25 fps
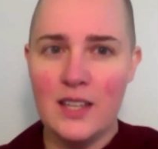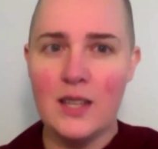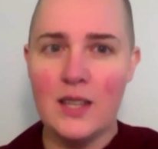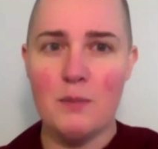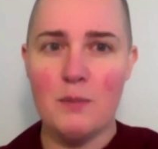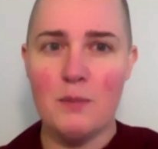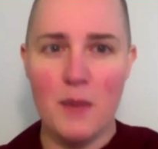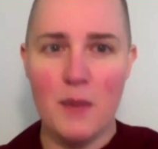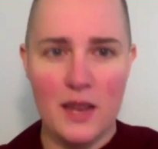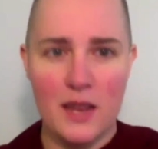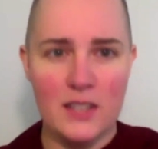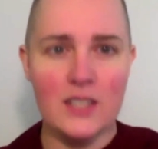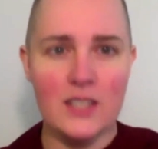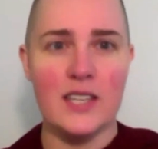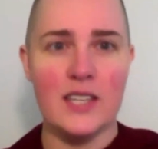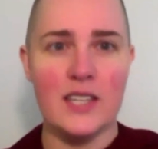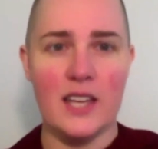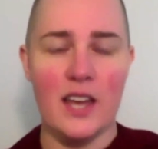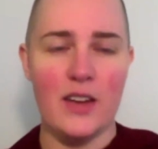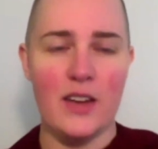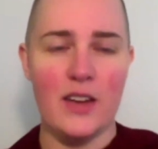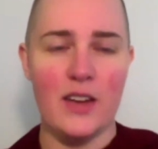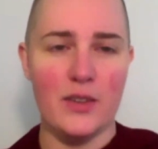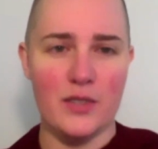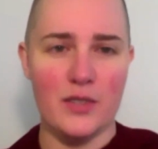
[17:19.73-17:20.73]
mentally
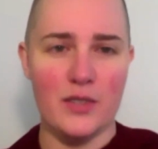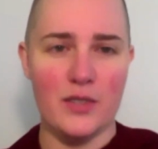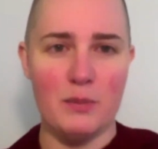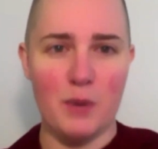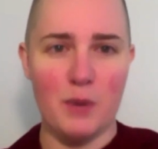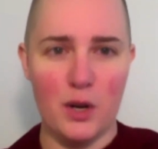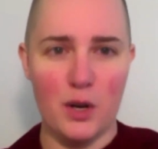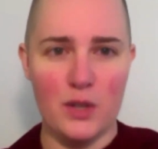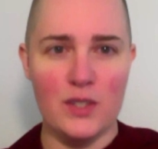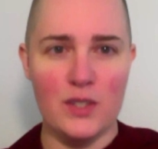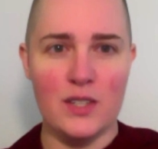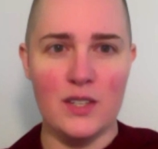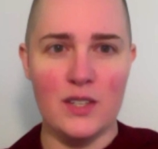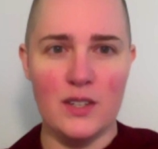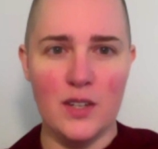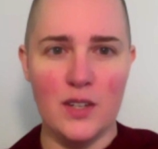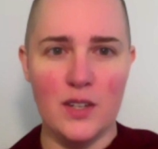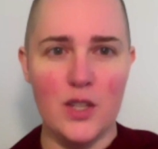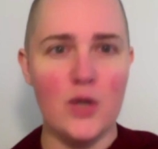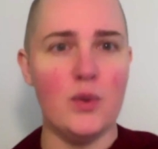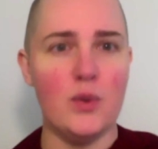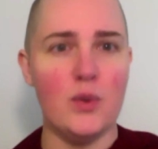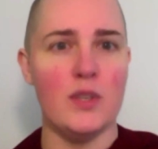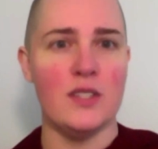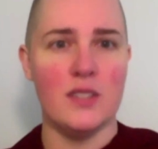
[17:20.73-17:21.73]
healthy person
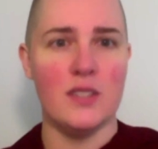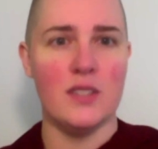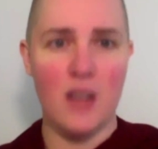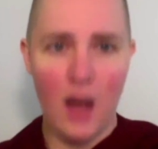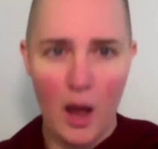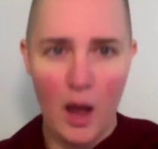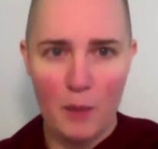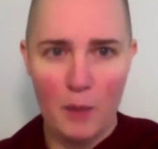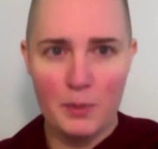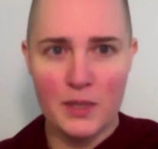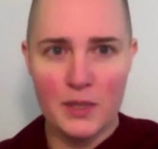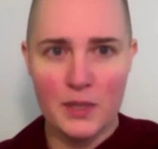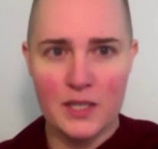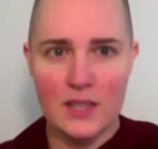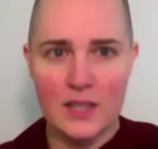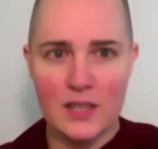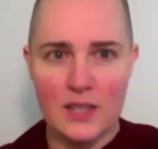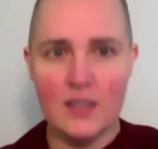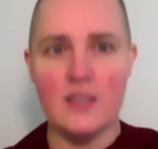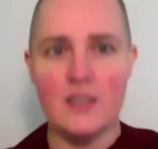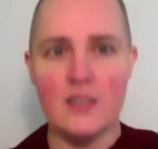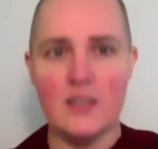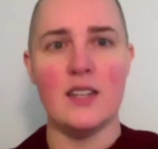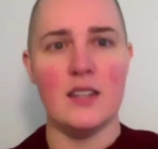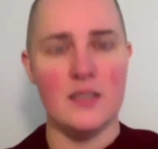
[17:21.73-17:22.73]
who is
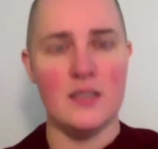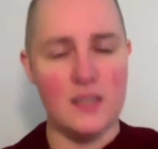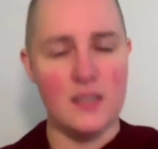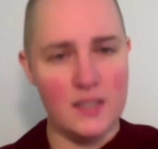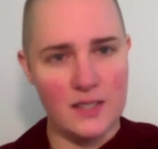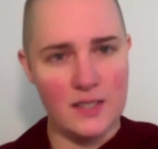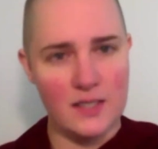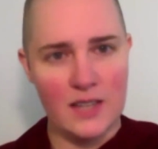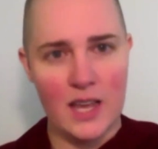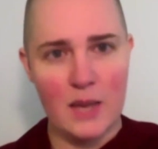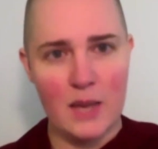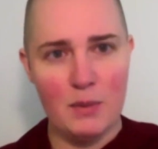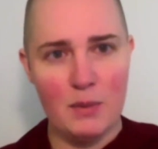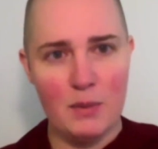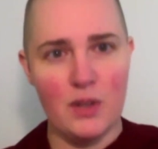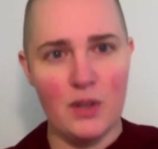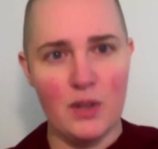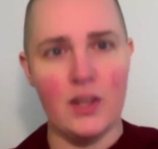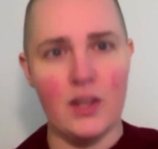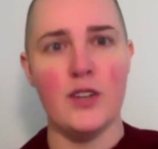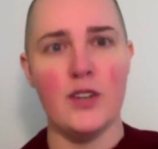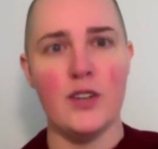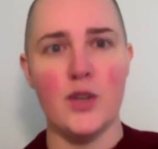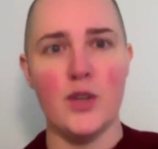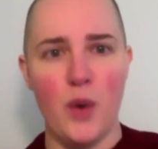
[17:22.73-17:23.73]
competent and stable
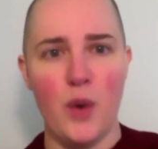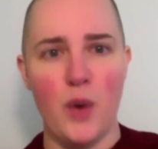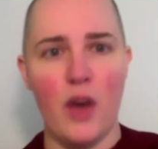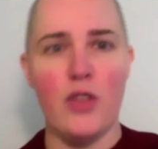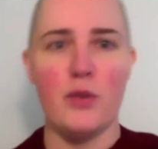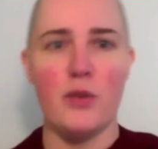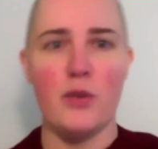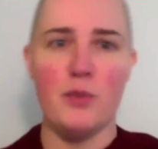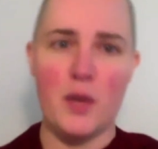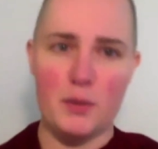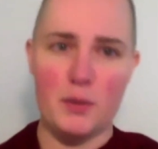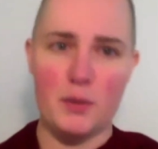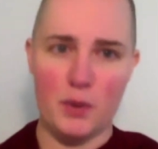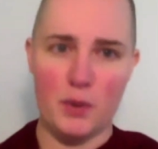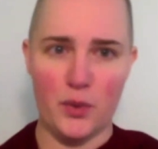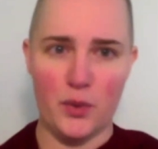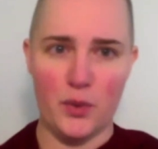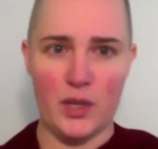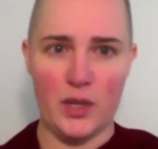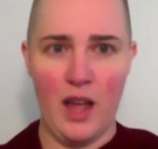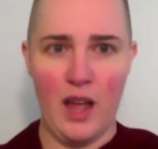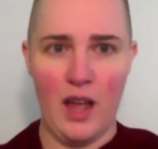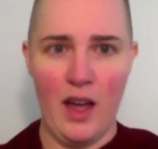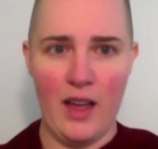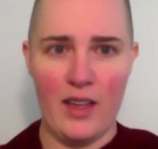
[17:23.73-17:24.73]
and who other people
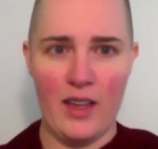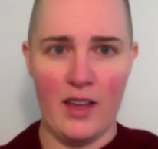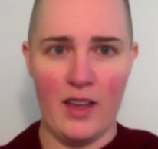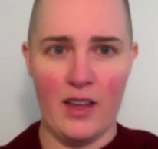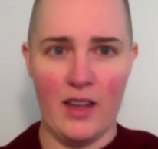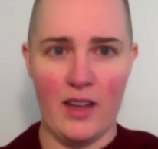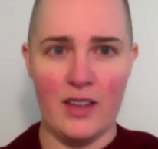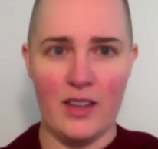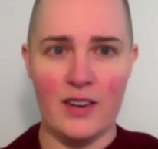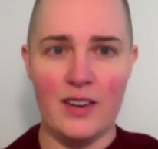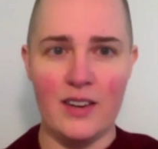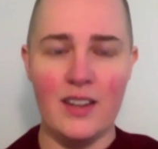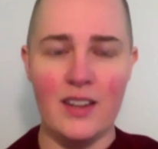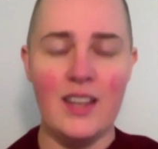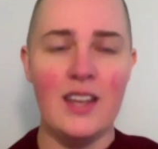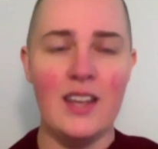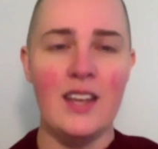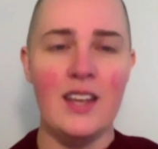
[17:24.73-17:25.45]
rely on,